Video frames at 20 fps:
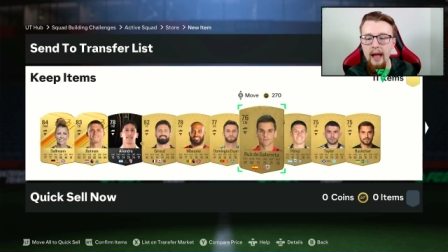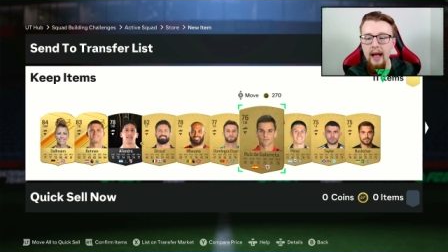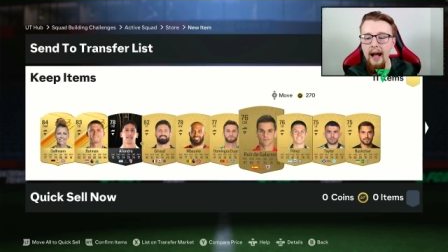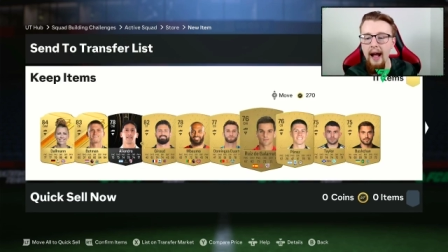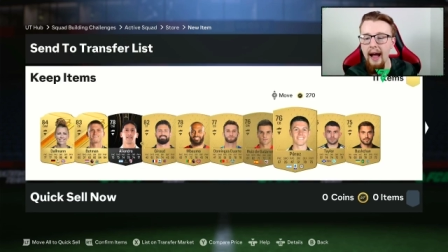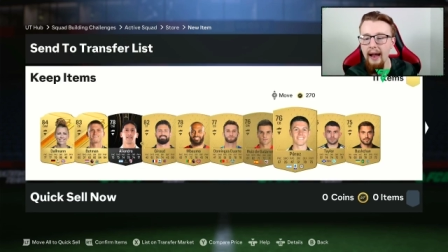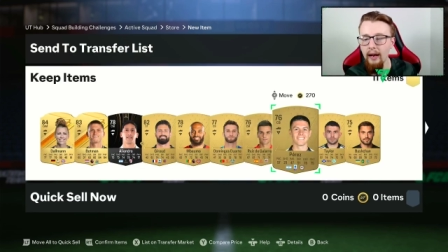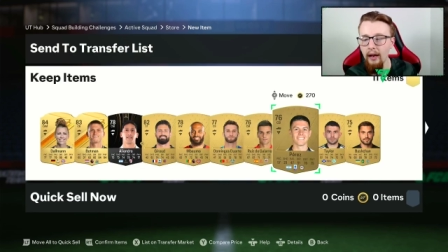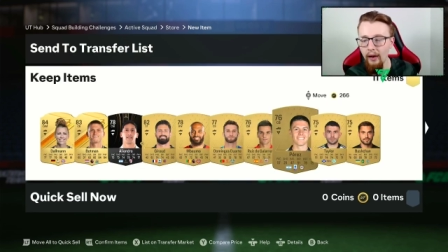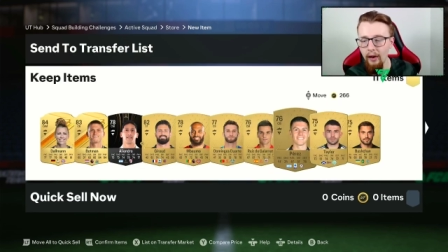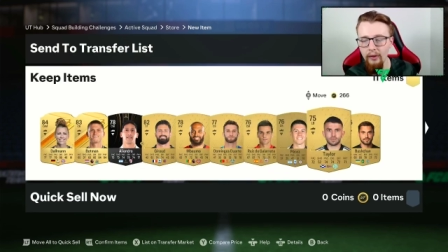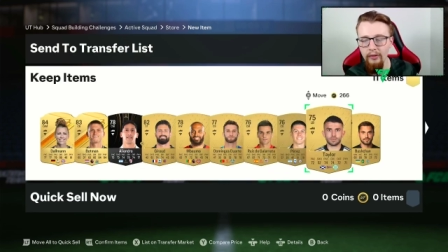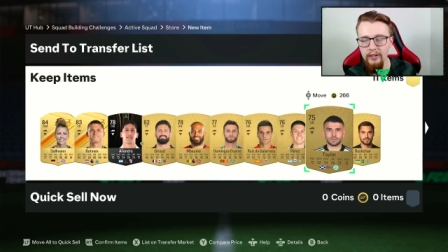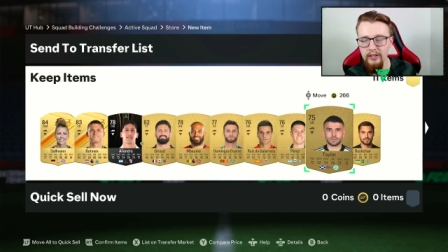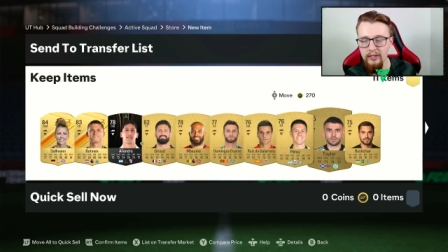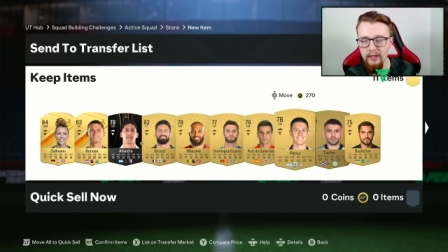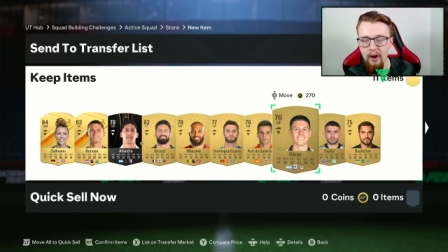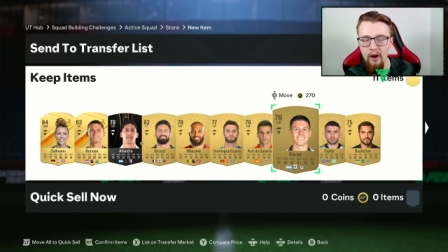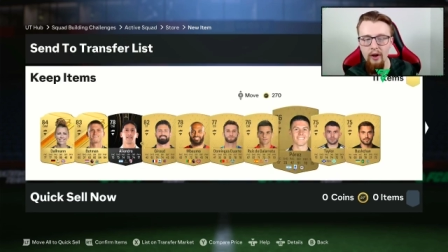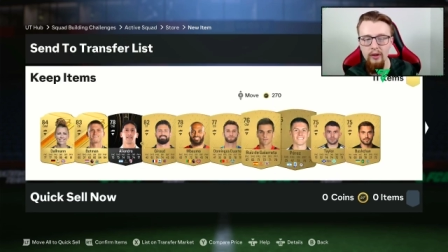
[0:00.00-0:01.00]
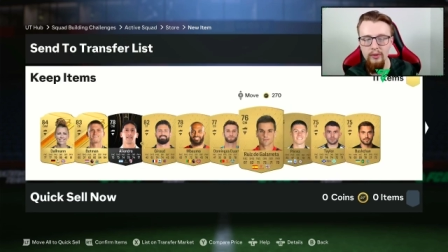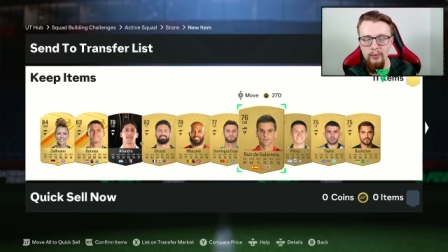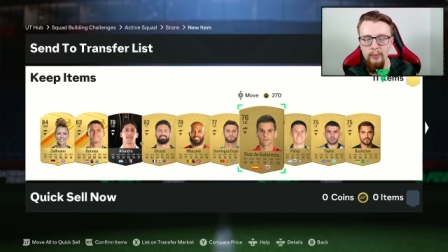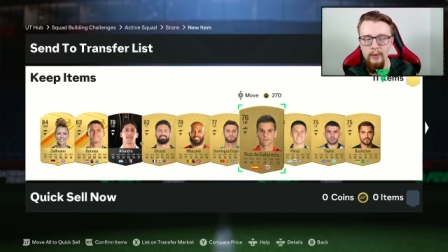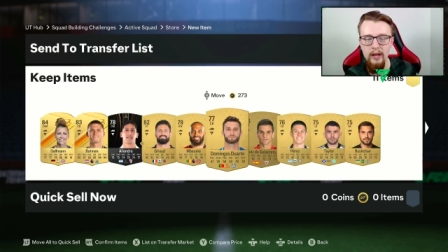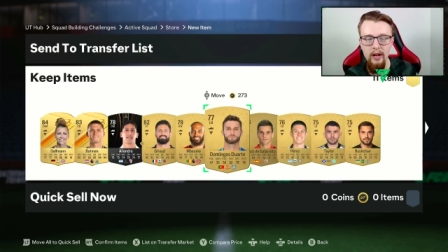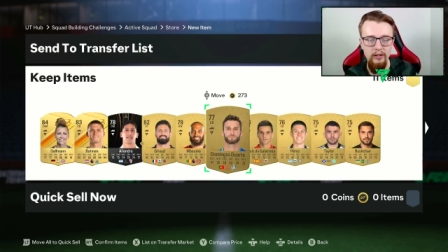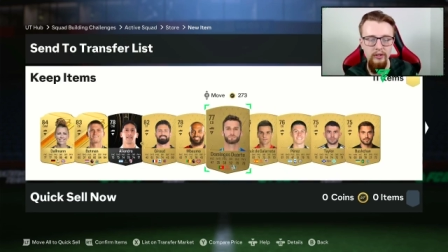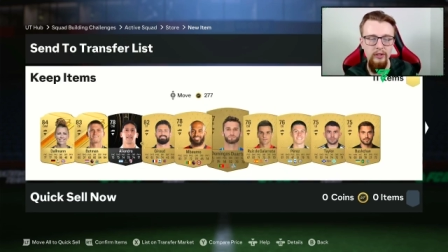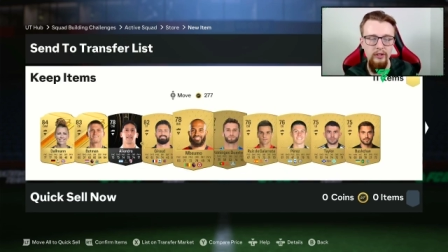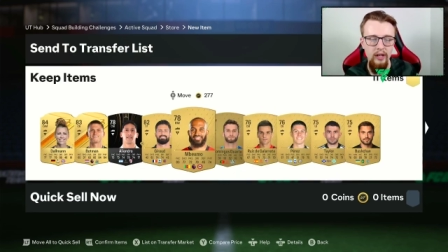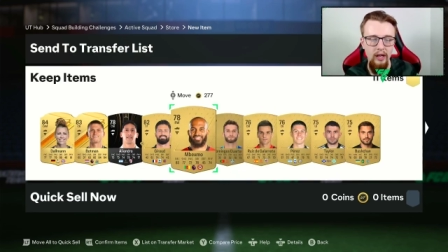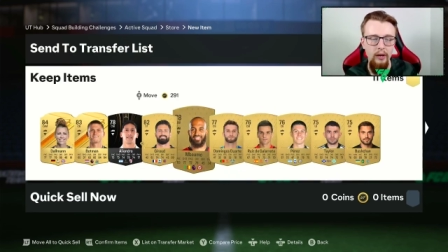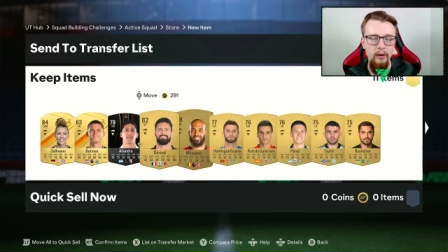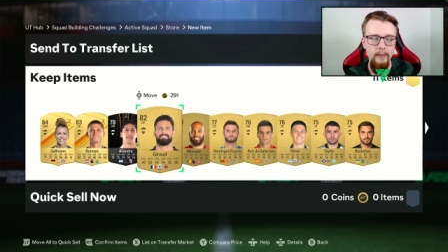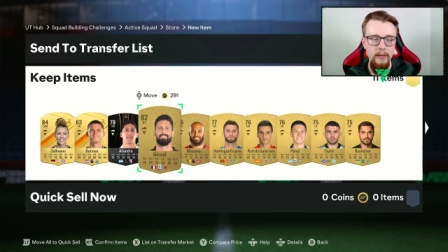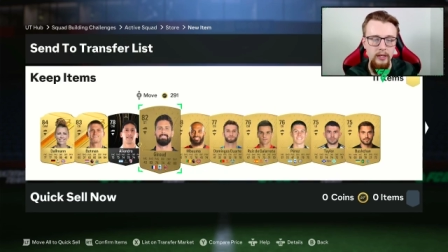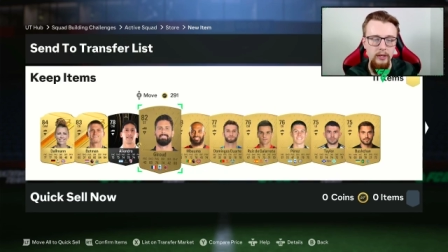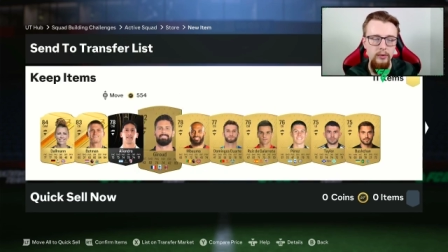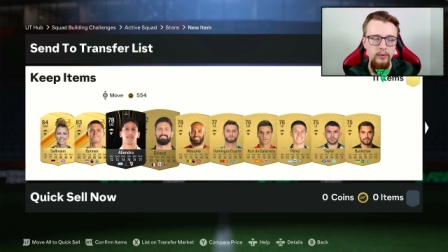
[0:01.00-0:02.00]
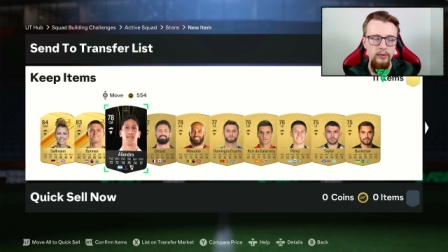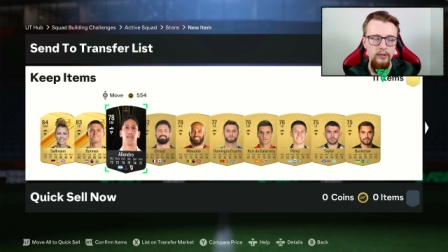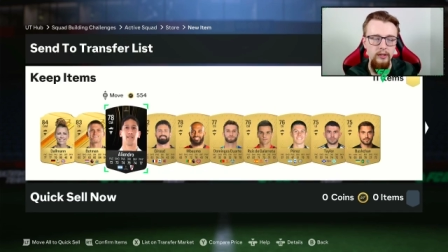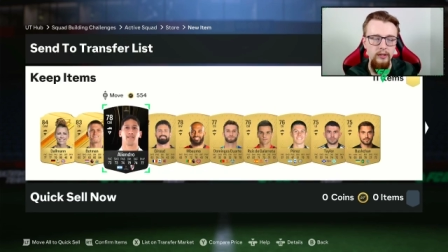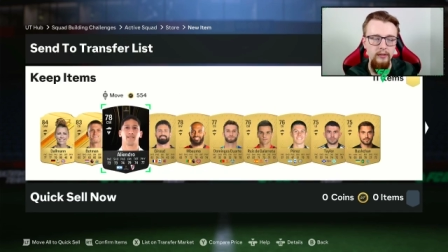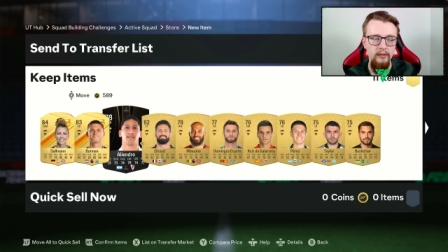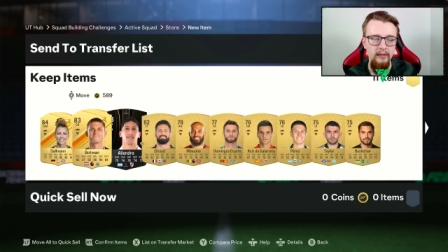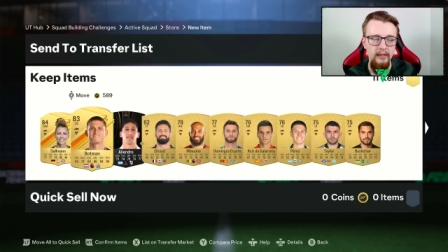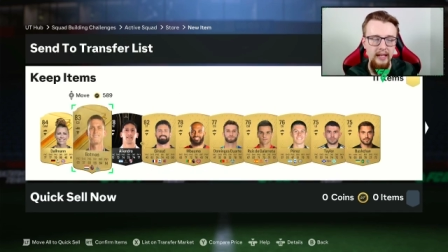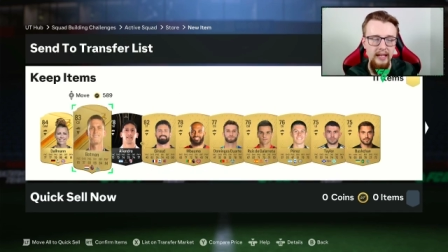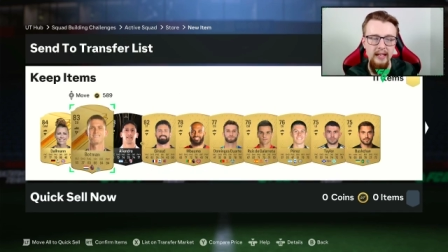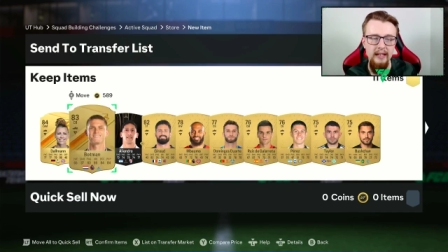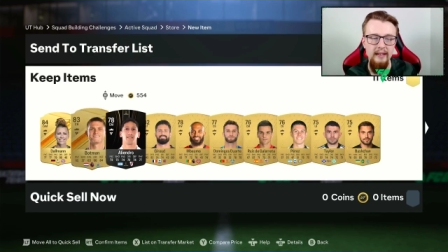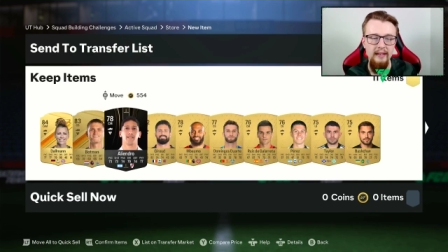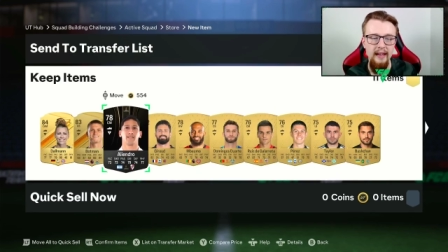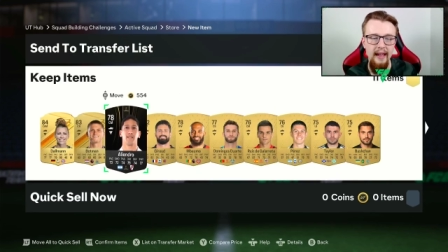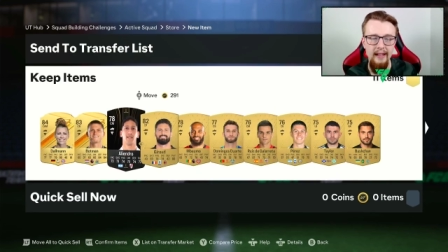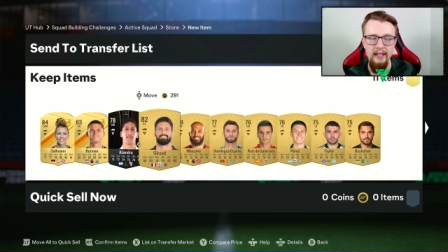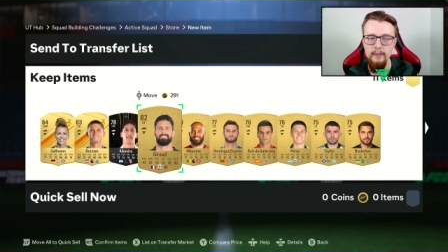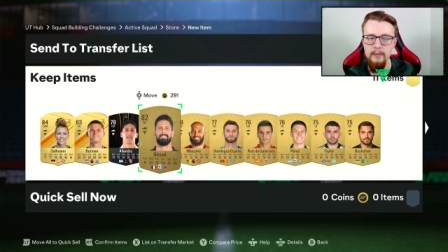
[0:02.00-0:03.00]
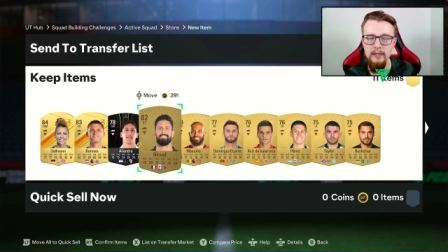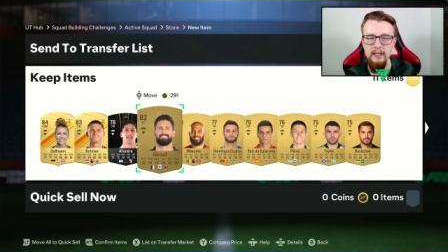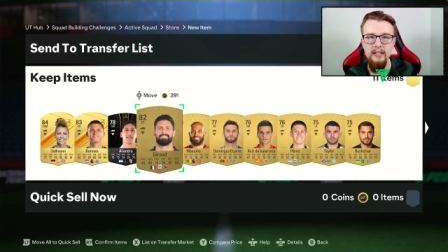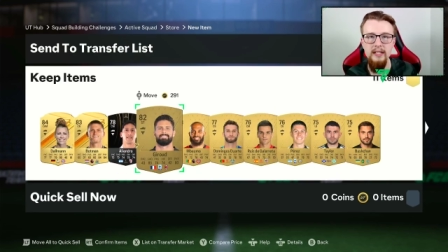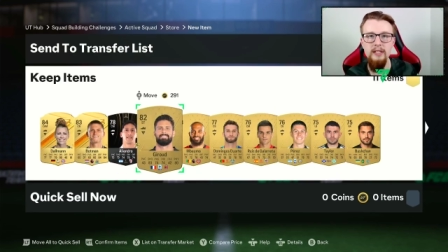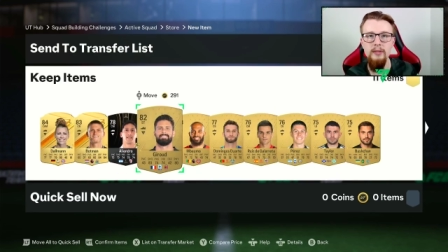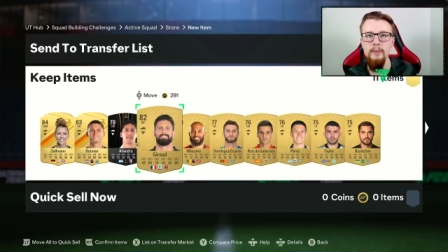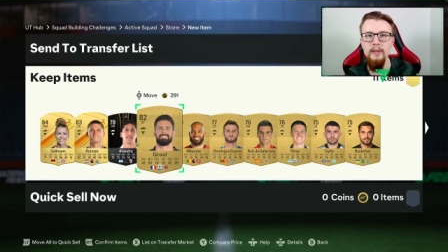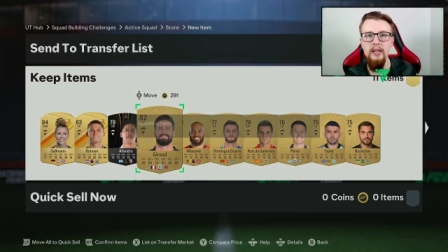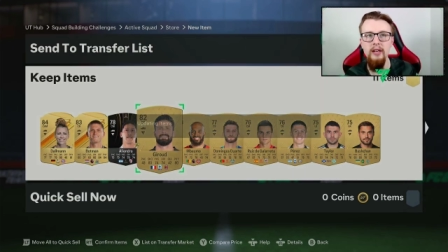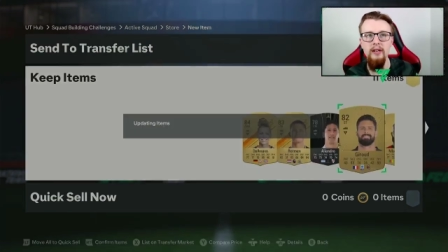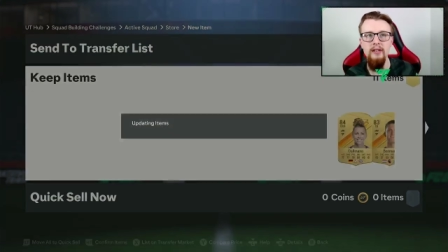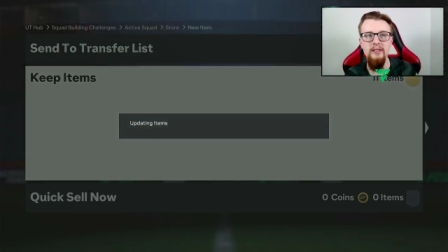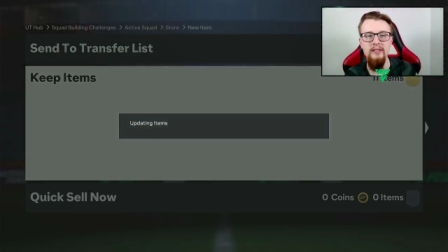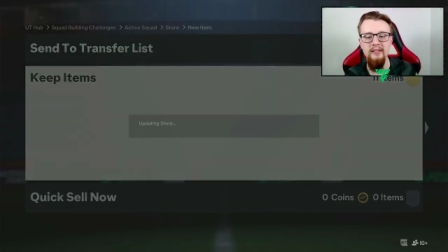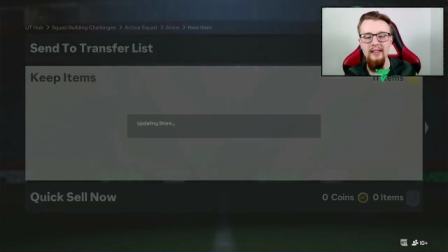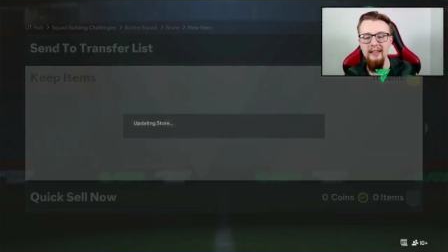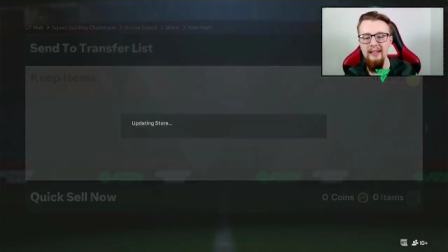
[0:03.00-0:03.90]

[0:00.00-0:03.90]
And a lot of these cards, we are just going to be using in SBCs because